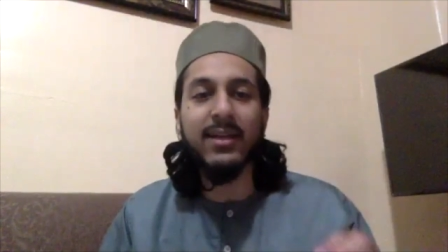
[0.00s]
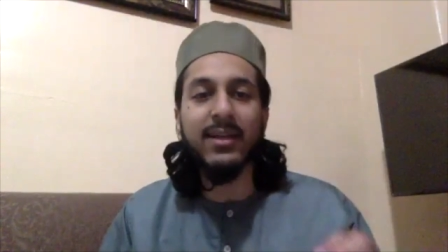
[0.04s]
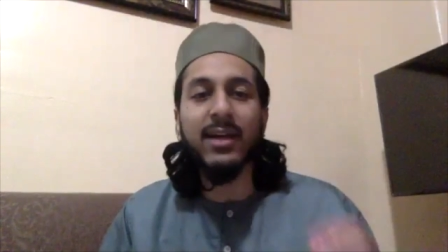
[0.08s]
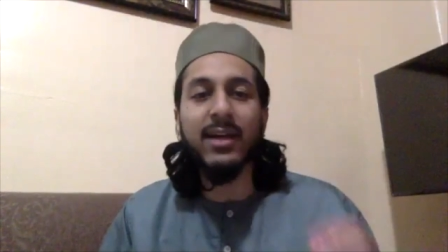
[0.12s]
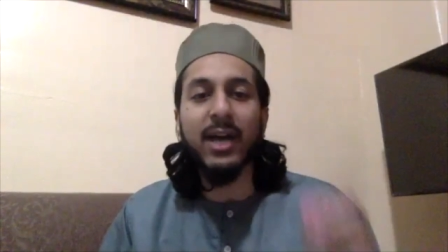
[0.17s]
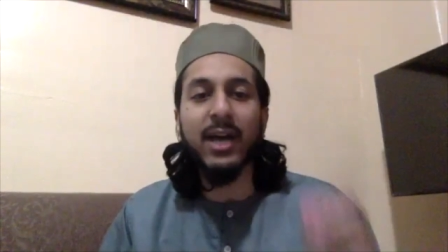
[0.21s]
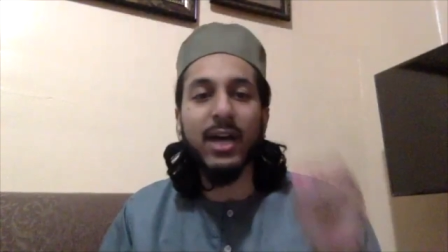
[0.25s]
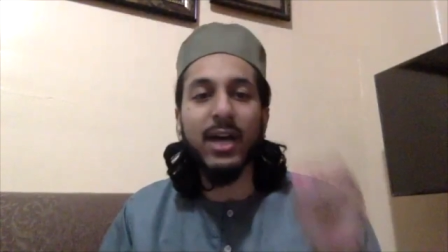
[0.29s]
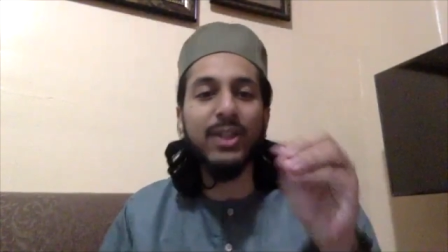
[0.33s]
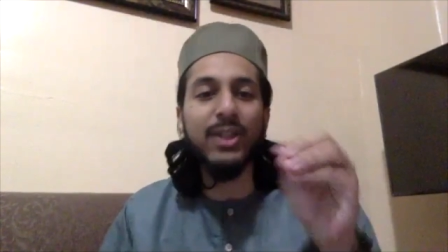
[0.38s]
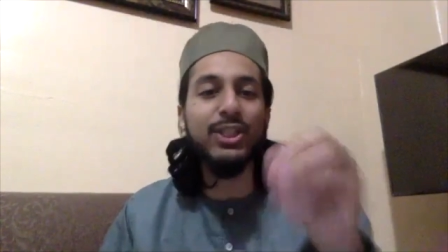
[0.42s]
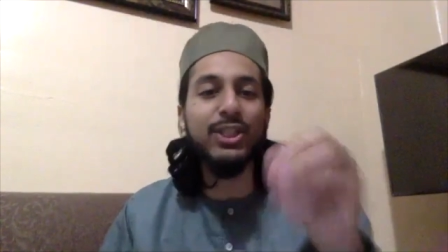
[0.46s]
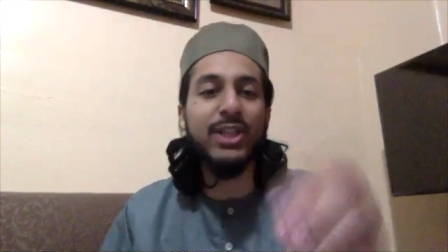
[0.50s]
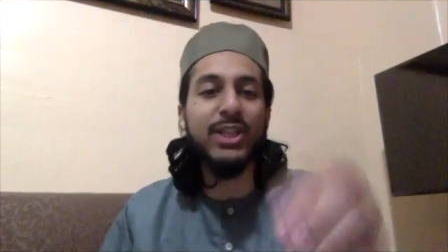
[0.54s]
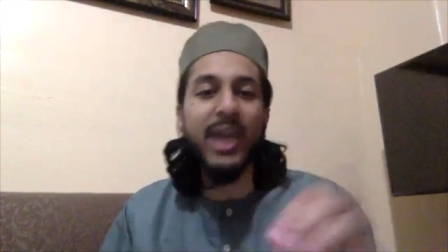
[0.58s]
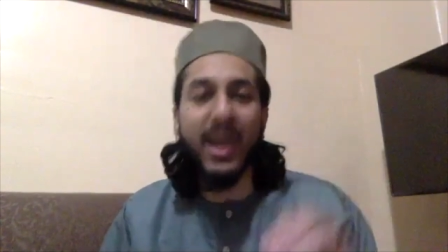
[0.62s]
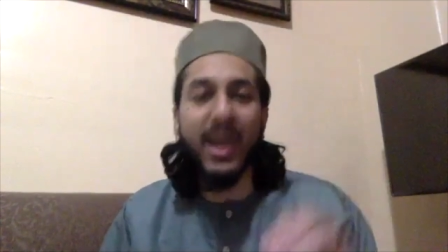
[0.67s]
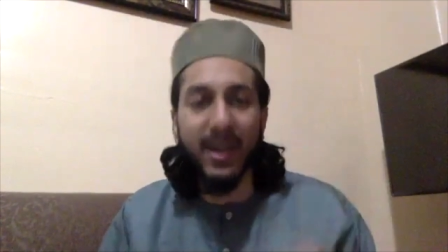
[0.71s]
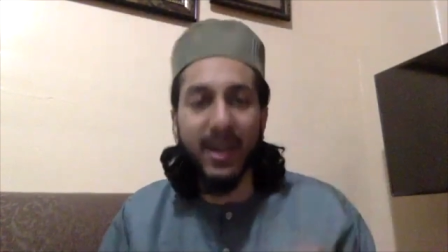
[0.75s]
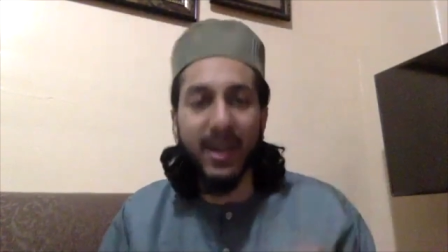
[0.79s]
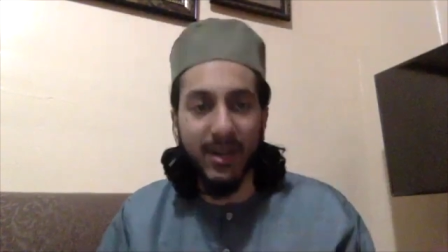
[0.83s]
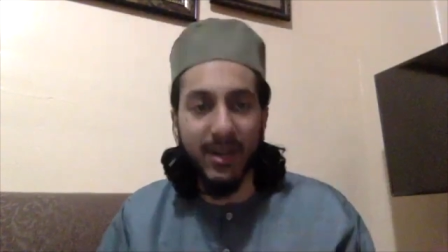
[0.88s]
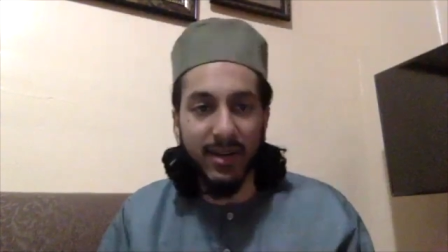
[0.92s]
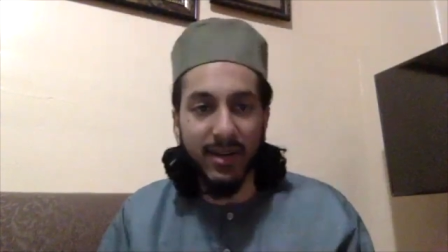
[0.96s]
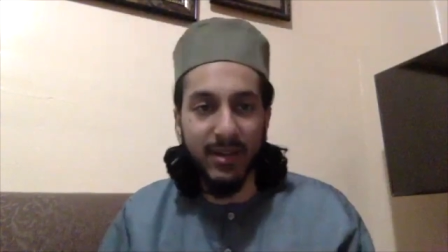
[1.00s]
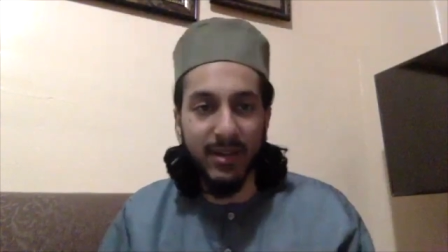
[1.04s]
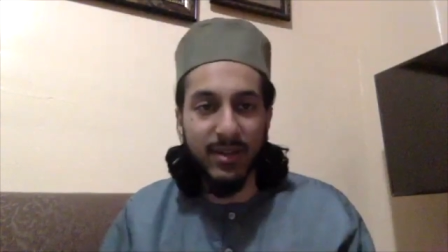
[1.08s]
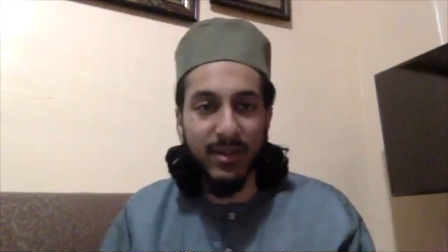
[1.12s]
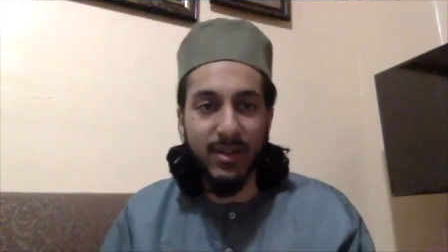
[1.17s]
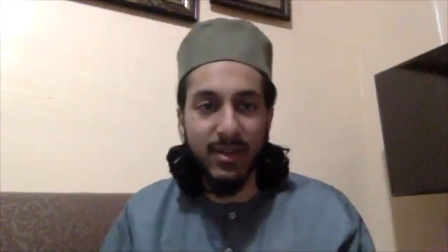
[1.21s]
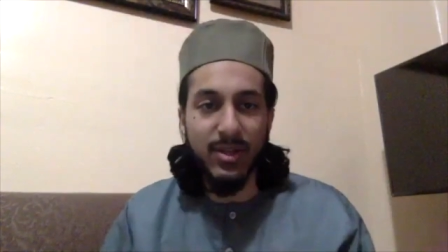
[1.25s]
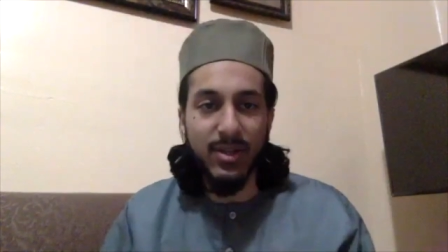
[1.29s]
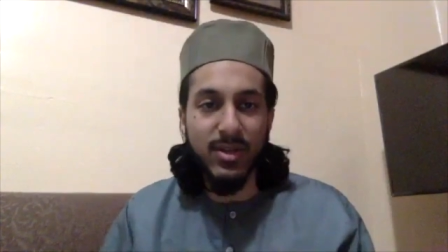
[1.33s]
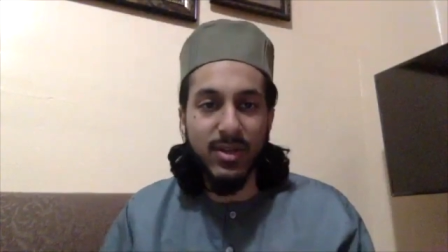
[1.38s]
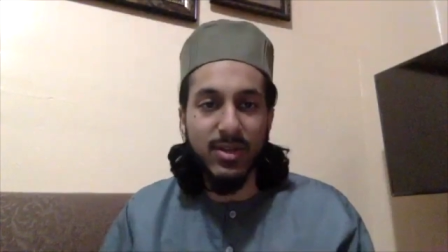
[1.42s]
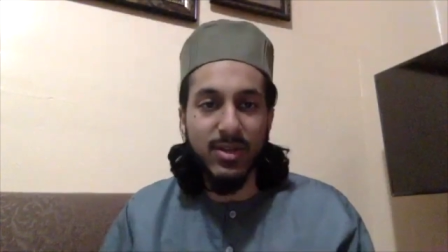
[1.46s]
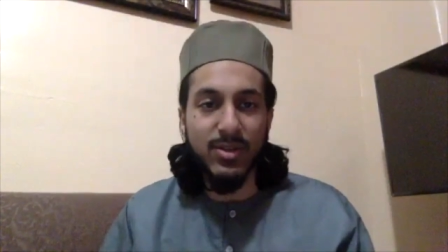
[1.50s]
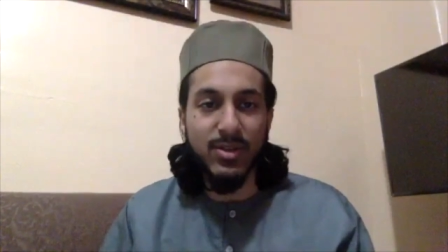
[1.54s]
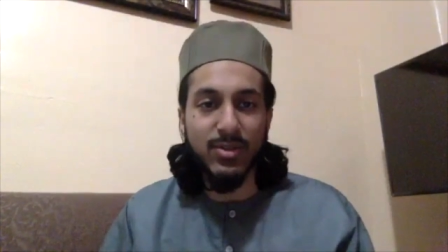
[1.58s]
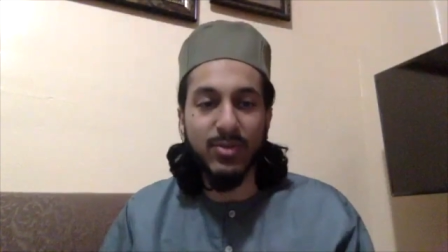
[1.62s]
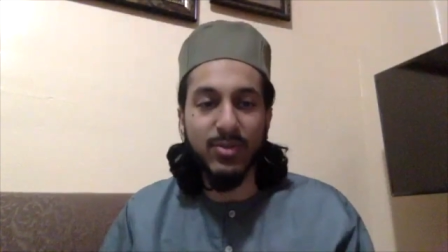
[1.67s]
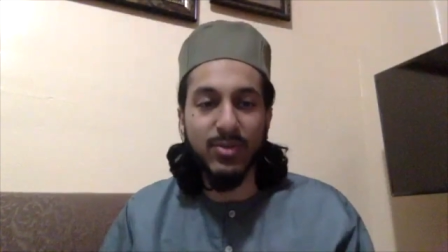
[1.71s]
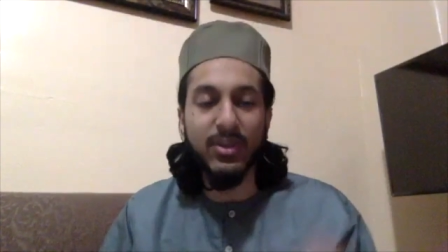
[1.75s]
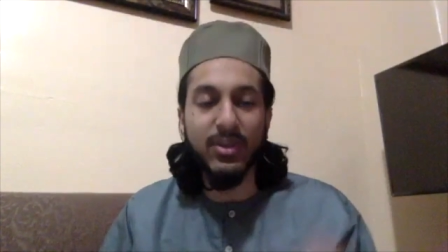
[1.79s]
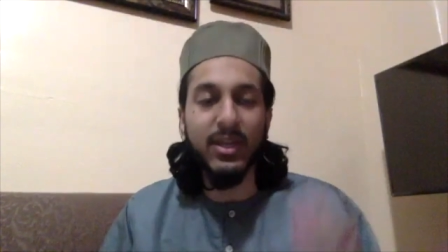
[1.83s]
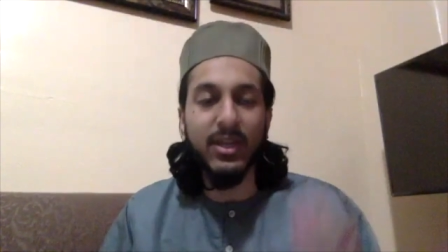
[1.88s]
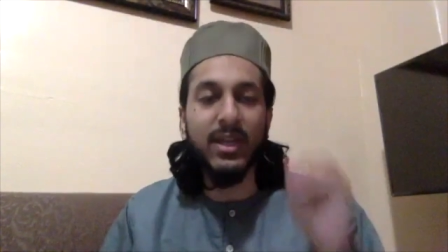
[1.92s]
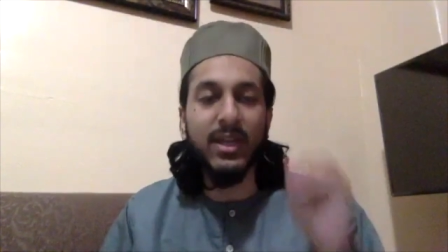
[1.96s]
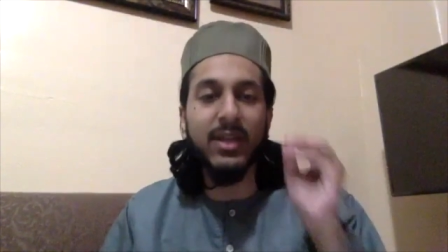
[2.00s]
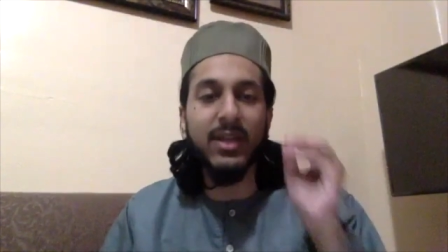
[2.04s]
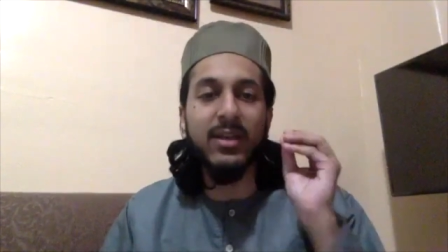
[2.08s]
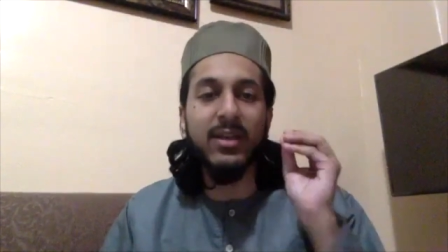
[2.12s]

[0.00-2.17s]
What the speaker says: a share, so they could